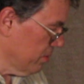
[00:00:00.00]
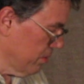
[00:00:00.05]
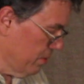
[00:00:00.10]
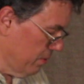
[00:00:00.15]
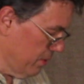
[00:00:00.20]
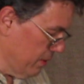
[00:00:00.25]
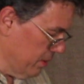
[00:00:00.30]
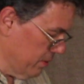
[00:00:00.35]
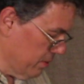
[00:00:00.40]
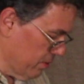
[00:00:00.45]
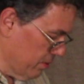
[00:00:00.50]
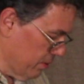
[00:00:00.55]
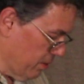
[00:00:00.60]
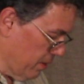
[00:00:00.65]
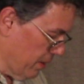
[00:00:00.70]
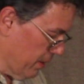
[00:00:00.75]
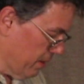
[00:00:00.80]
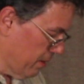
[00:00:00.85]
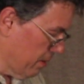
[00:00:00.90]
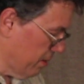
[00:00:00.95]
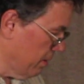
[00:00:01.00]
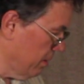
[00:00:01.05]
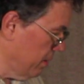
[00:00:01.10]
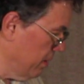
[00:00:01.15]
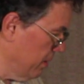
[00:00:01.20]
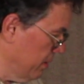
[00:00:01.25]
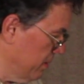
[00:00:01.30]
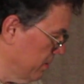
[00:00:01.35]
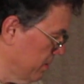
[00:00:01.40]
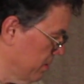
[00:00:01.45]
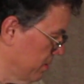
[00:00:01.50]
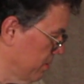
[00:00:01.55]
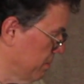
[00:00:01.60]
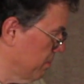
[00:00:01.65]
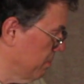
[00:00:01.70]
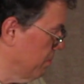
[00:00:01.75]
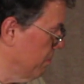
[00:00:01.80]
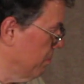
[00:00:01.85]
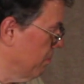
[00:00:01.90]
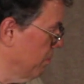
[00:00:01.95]
are like these
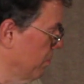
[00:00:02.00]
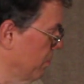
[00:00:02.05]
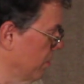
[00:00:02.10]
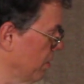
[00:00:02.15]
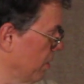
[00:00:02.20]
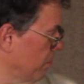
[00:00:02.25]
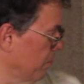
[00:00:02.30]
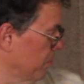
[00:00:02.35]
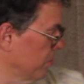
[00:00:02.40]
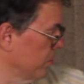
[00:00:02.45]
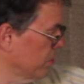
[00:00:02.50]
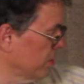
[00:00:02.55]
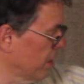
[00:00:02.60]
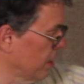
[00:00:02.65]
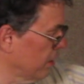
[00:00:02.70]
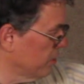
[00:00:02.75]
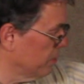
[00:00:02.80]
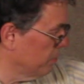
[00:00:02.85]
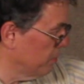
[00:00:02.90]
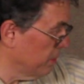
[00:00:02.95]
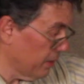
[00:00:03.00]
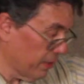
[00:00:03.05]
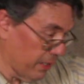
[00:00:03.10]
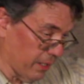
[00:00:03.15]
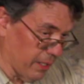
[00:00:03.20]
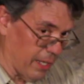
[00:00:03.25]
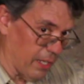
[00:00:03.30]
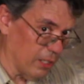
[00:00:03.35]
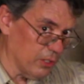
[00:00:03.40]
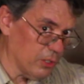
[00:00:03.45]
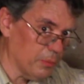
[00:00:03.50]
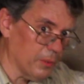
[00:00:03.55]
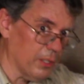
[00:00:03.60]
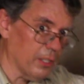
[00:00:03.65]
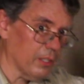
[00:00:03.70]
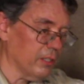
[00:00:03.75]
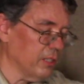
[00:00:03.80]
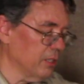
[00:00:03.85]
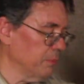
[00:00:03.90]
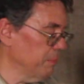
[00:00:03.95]
numbers,
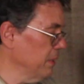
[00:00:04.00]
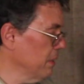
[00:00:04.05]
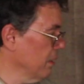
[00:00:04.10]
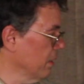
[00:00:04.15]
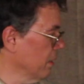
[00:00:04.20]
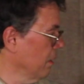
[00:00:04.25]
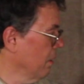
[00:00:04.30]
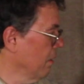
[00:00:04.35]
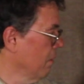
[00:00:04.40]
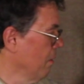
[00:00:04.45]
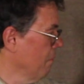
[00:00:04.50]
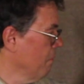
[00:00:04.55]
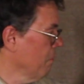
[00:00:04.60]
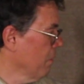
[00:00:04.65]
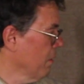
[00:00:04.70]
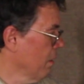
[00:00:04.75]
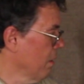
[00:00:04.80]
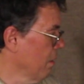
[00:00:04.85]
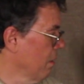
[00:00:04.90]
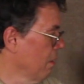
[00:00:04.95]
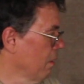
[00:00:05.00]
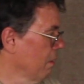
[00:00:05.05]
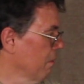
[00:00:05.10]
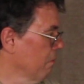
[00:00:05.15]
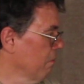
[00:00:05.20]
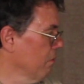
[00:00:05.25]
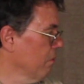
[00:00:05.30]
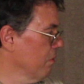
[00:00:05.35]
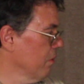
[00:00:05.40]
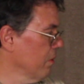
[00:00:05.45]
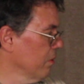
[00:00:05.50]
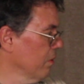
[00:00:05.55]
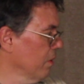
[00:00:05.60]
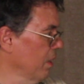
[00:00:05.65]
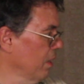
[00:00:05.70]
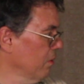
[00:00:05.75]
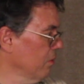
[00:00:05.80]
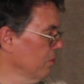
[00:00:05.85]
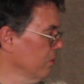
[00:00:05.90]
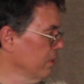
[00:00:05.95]
algebraically speaking, they're
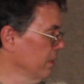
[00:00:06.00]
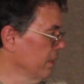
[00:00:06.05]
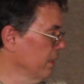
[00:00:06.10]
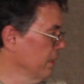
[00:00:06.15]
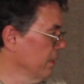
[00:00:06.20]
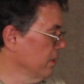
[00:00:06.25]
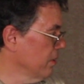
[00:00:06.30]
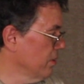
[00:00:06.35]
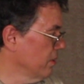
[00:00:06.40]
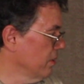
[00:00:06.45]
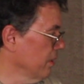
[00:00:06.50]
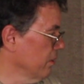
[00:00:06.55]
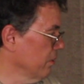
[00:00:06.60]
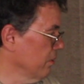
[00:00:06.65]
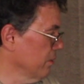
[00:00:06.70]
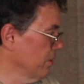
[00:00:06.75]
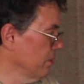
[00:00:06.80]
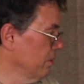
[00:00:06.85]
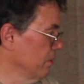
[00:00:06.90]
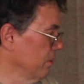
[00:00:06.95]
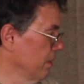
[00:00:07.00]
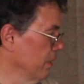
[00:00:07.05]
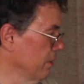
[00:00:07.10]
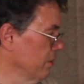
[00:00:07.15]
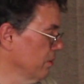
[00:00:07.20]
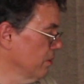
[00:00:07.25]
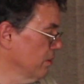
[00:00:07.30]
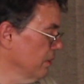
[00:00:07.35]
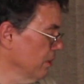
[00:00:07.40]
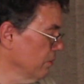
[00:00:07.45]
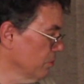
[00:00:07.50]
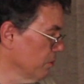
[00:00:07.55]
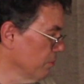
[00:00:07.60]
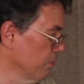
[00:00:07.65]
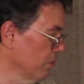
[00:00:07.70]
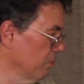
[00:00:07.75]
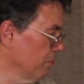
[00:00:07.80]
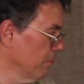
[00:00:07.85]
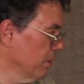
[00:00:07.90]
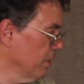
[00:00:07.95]
not only
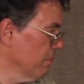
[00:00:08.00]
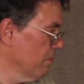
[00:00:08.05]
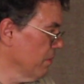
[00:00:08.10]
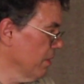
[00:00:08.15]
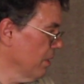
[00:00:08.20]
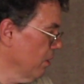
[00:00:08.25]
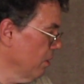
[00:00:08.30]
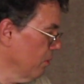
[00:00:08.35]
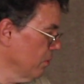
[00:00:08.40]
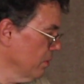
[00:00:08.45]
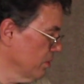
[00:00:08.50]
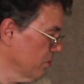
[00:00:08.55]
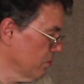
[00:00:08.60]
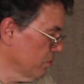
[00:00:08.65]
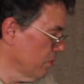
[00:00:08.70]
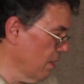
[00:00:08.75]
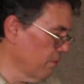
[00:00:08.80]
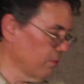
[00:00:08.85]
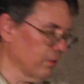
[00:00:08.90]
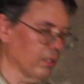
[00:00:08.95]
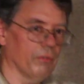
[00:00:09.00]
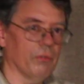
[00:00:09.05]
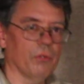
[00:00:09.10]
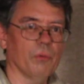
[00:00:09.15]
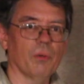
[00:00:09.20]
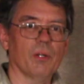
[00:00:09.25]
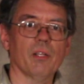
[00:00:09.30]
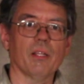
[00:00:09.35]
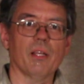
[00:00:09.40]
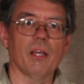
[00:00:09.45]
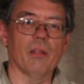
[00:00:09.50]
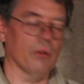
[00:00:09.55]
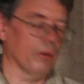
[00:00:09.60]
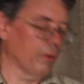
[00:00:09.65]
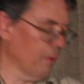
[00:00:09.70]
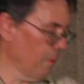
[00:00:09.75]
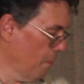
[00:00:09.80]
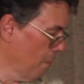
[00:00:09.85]
indistinguishable, but they always travel everywhere together.